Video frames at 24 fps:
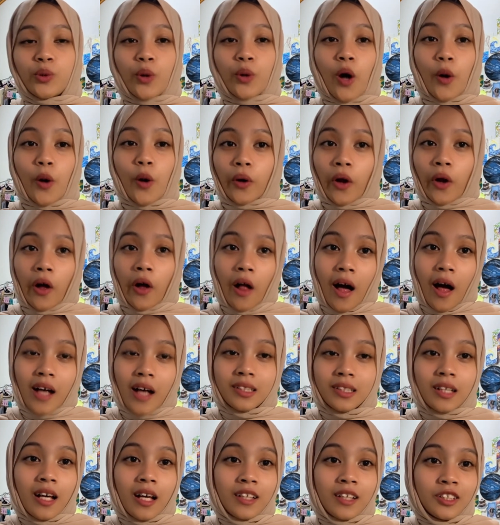our class
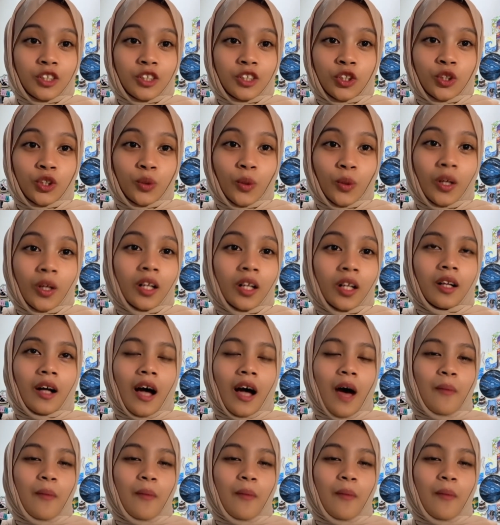as usual.